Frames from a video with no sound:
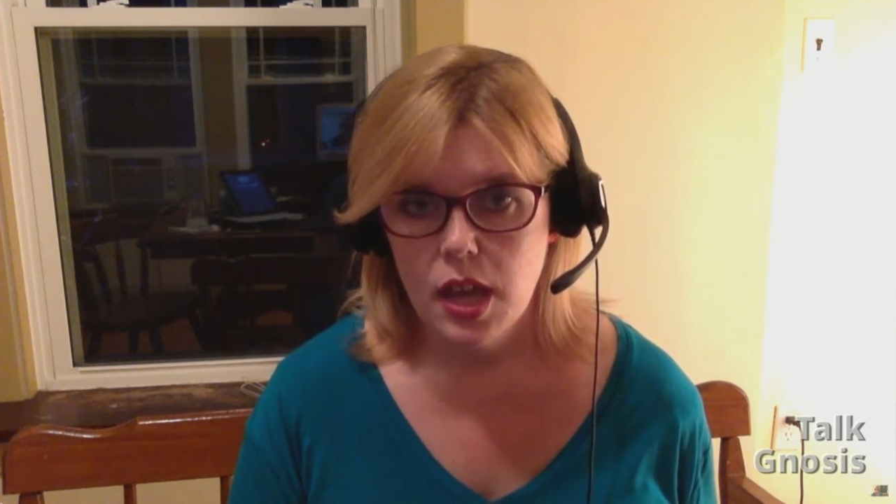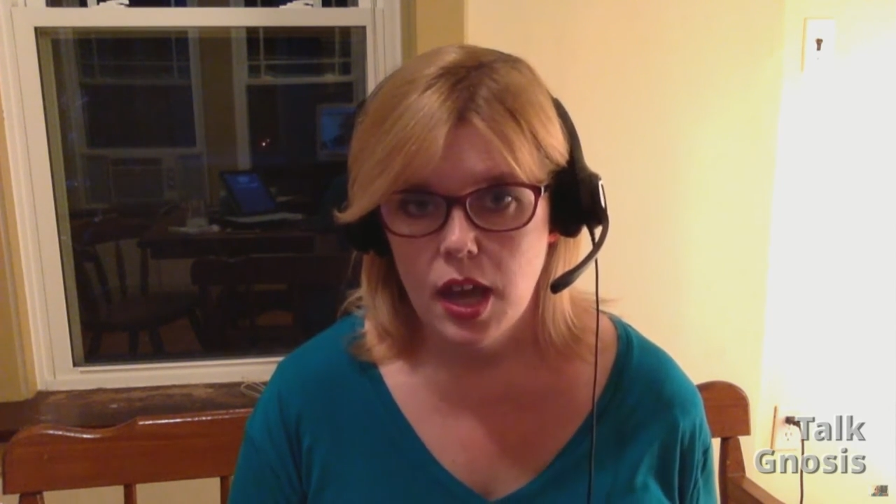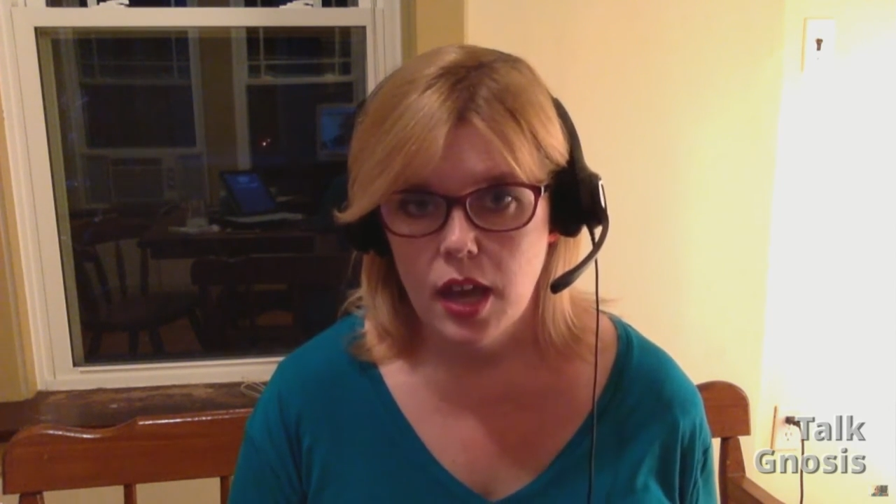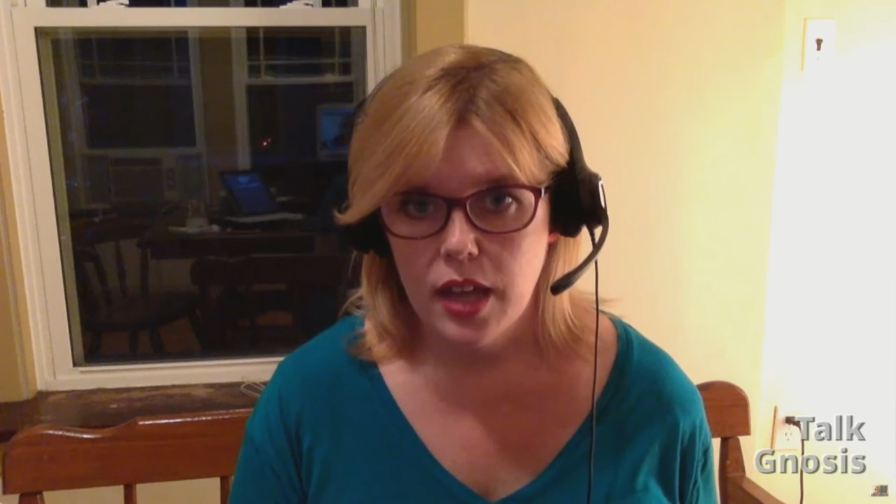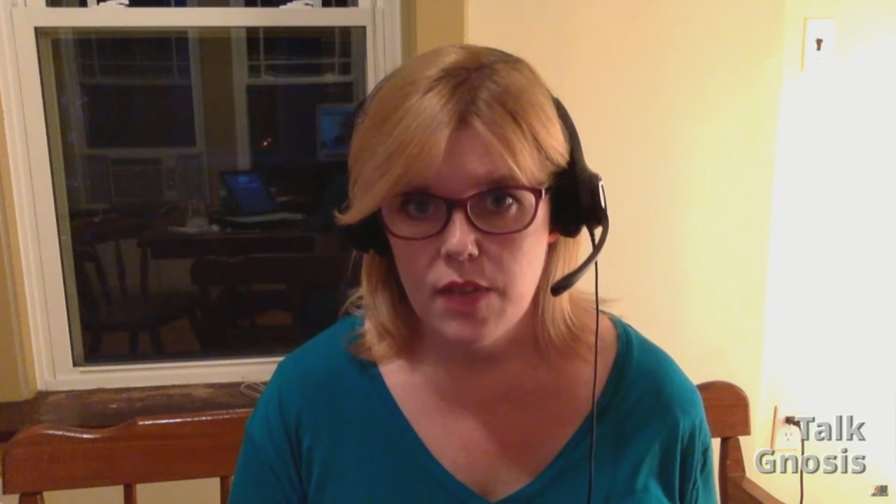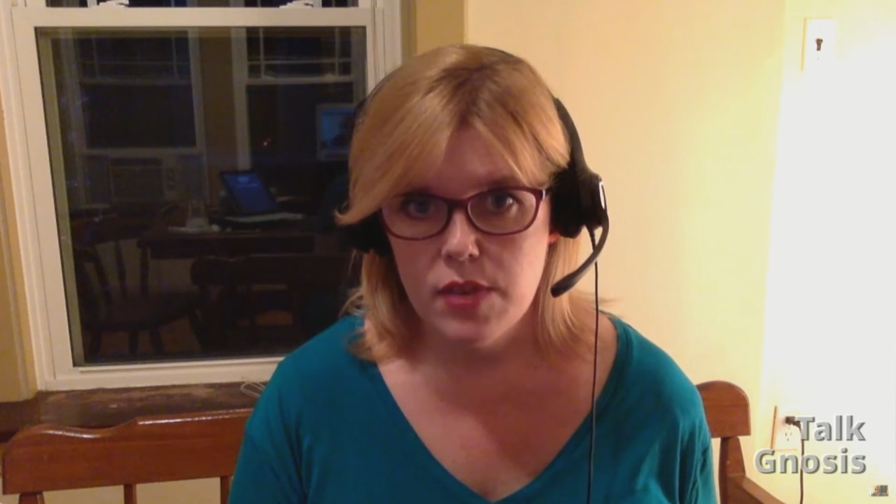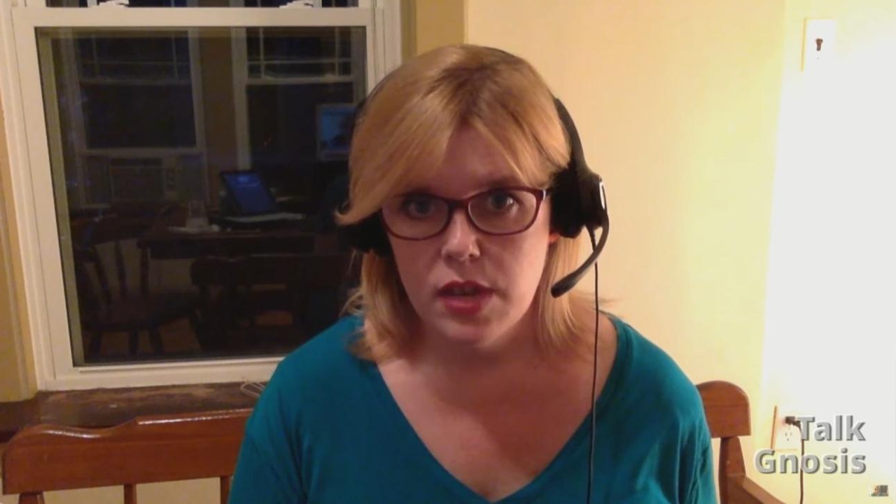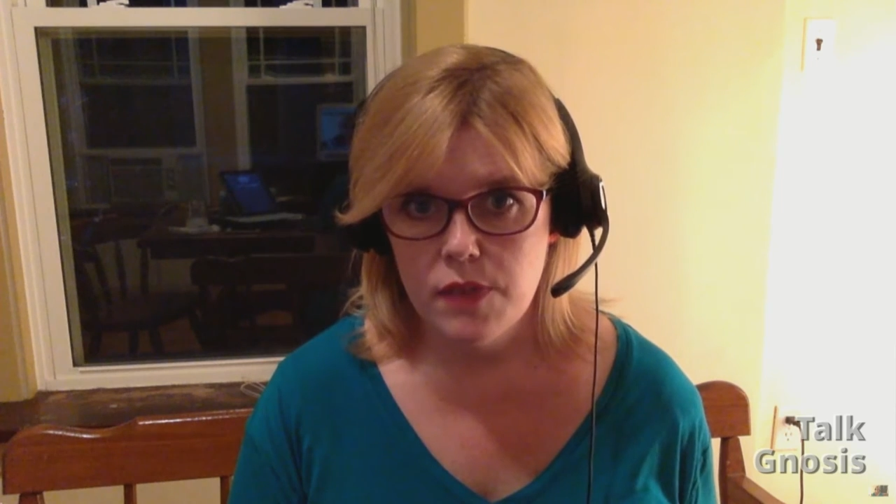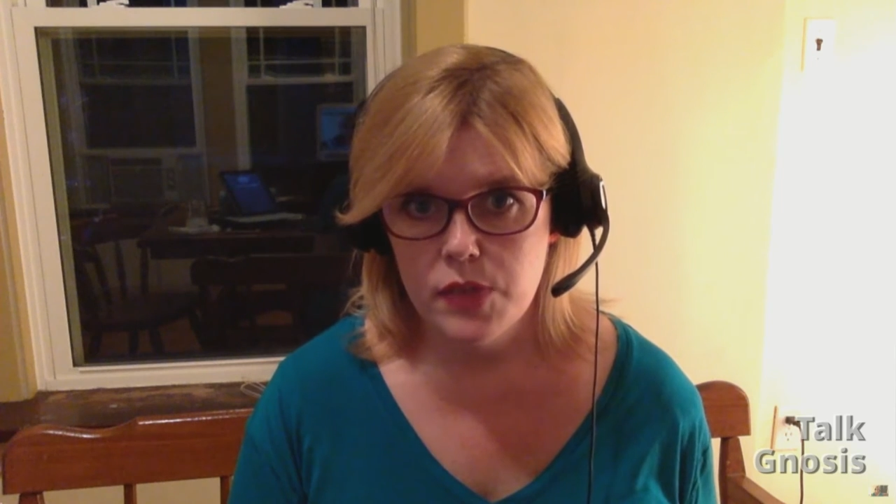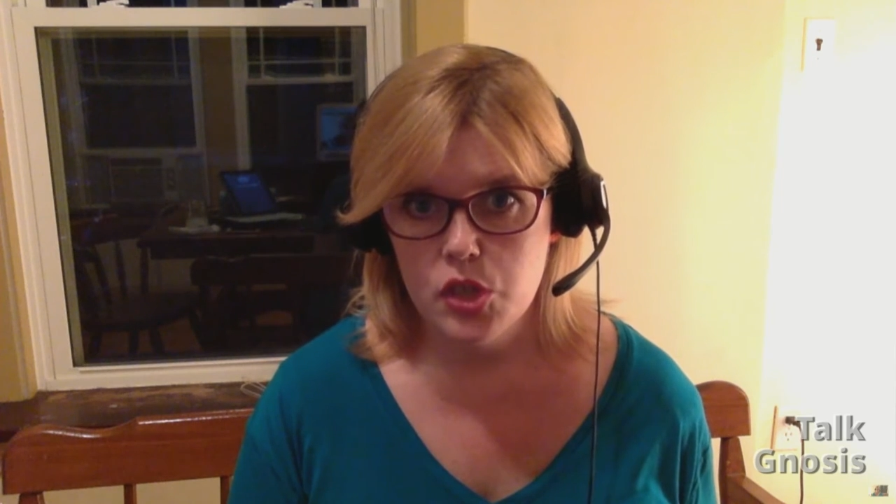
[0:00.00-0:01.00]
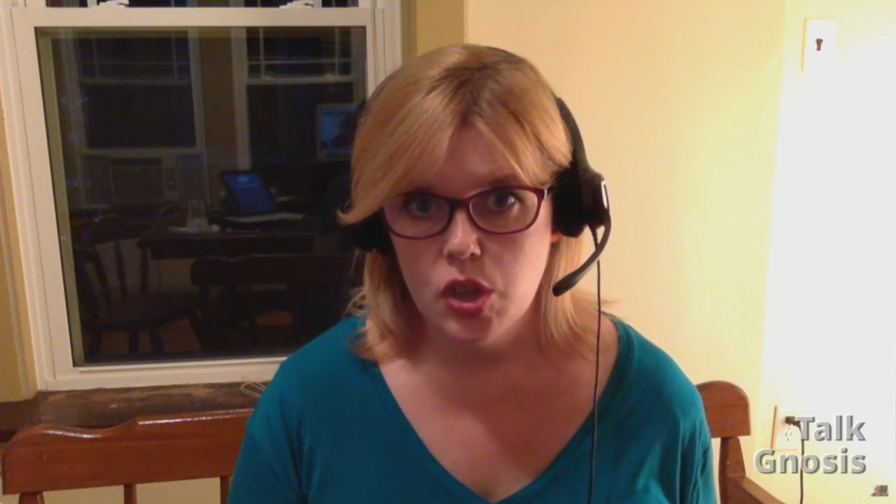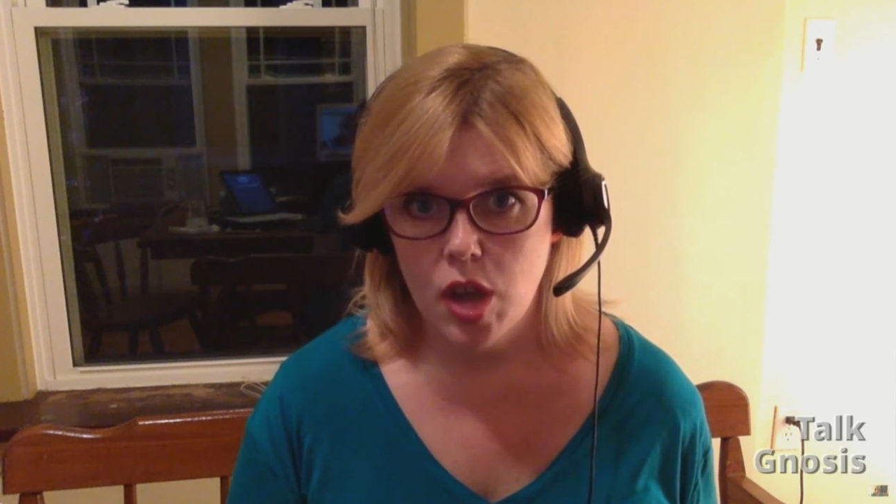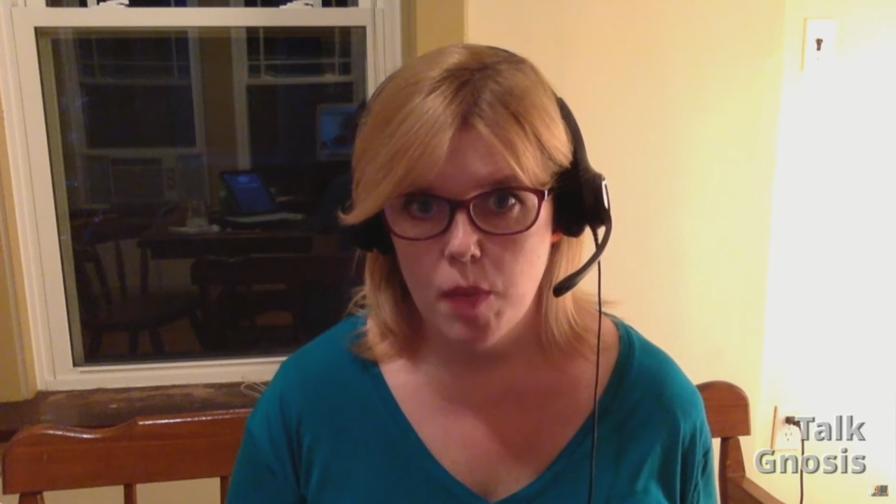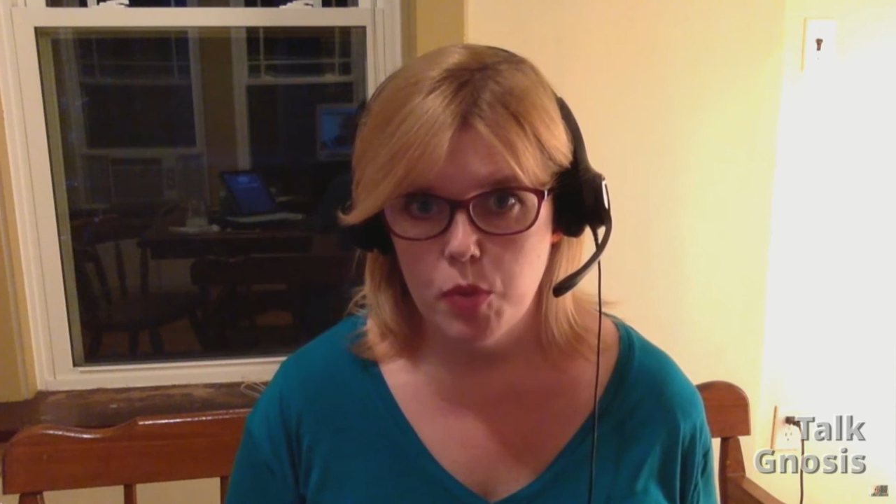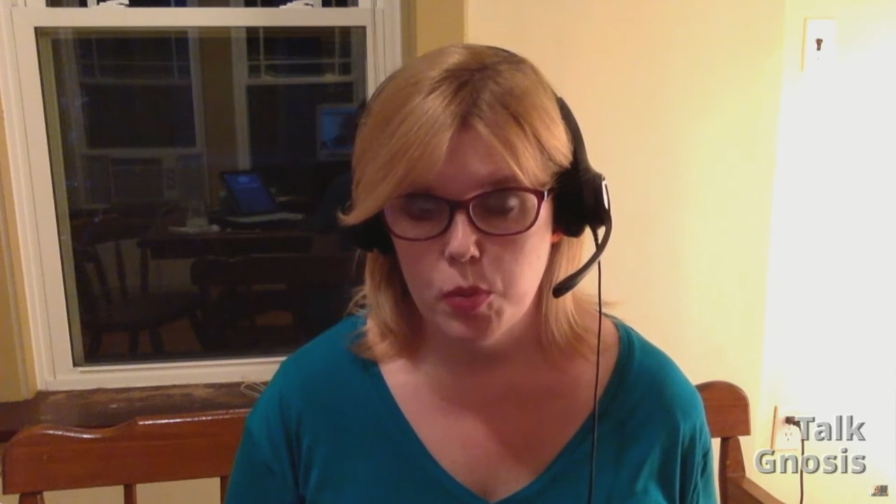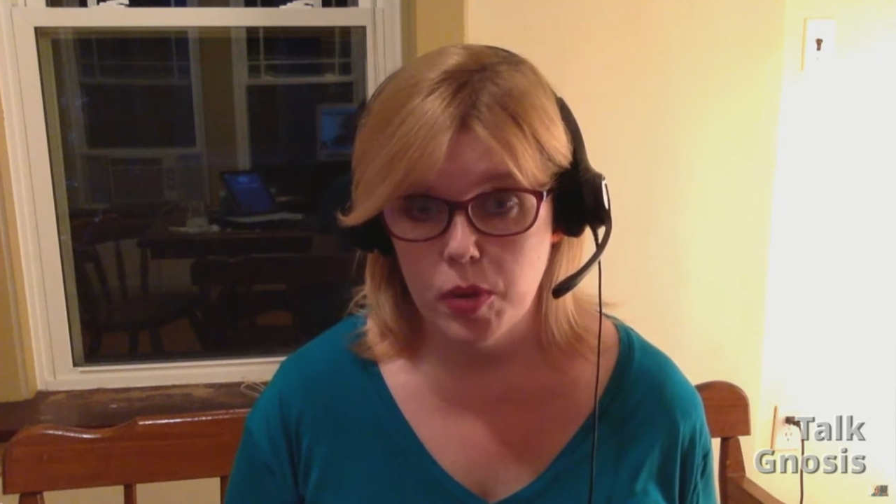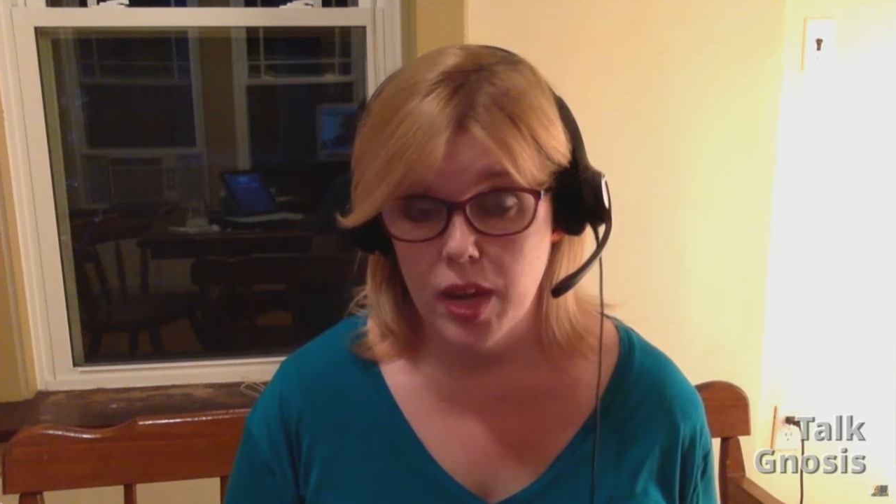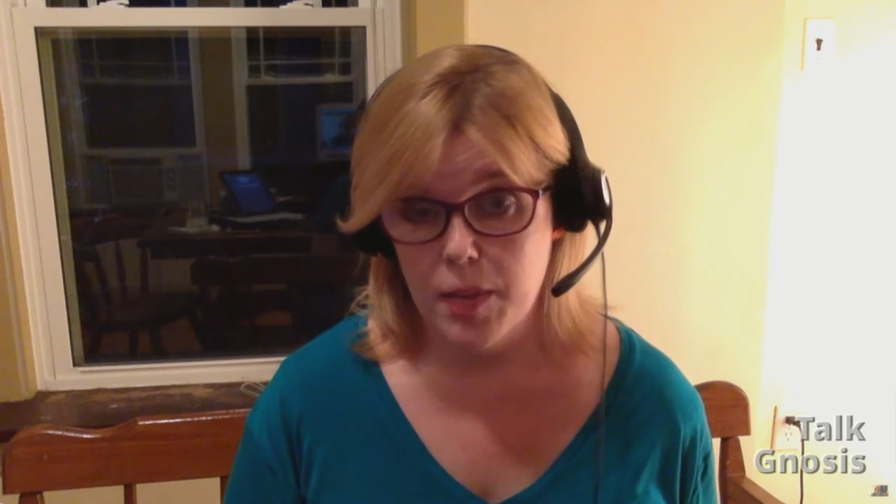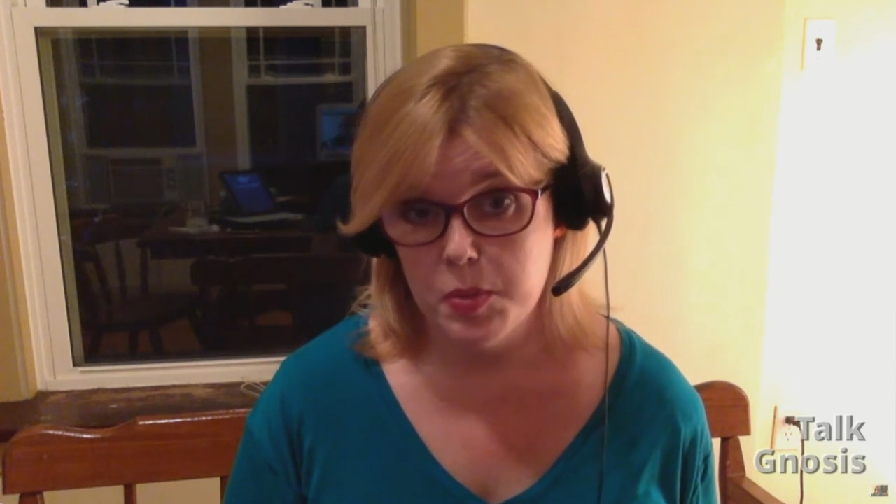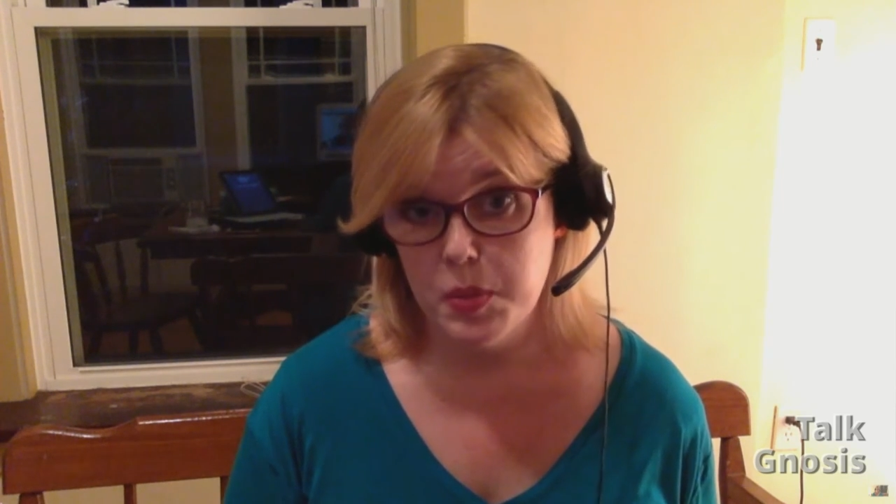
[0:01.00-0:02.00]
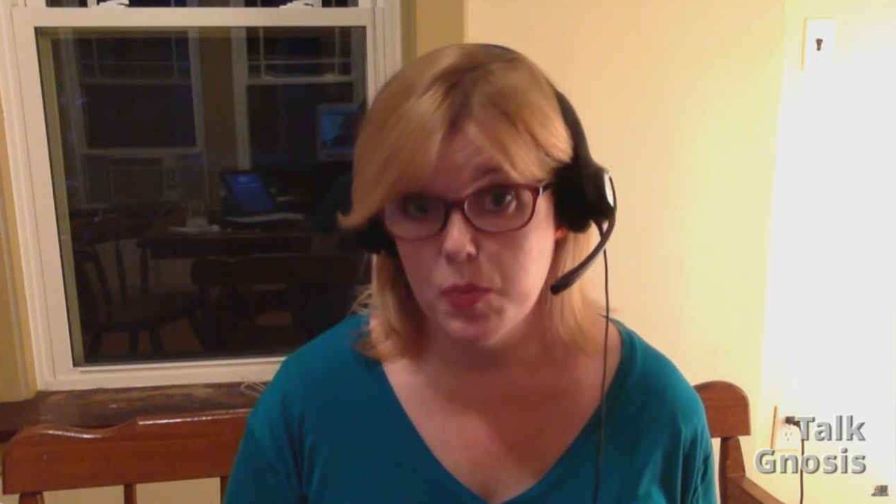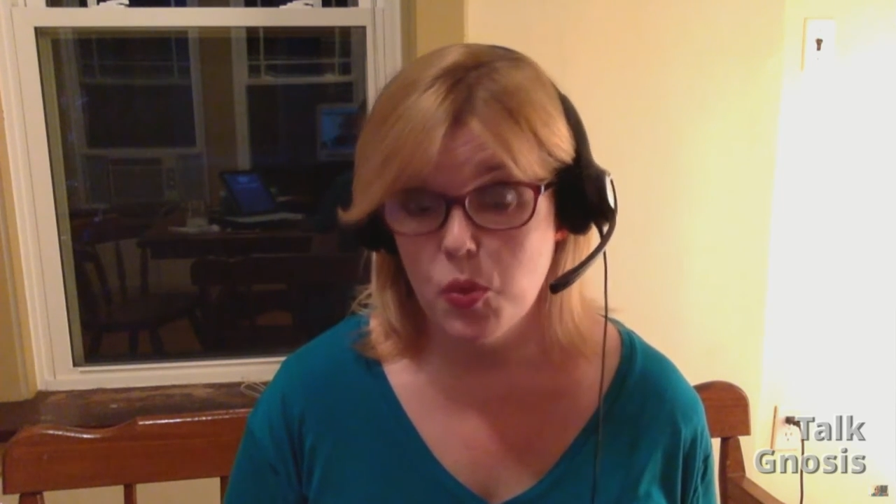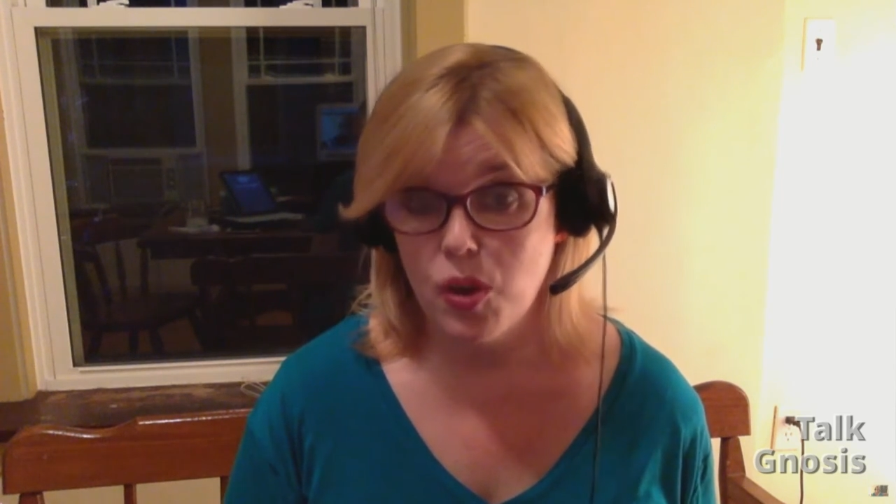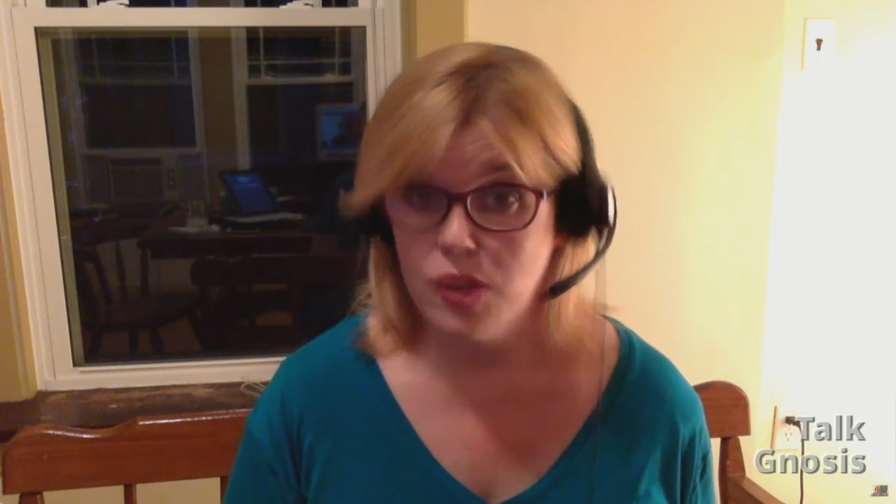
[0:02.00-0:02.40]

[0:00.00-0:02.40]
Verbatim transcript: Uh, even if the job could perhaps be more